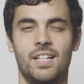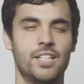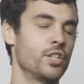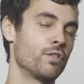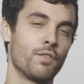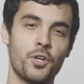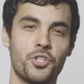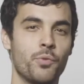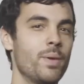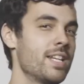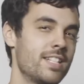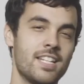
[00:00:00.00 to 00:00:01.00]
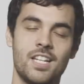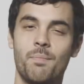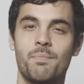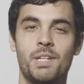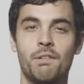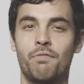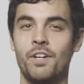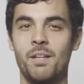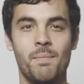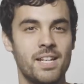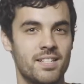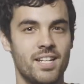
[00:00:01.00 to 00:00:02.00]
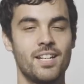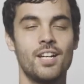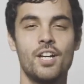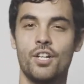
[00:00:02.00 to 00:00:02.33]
Your version may say something different. It may say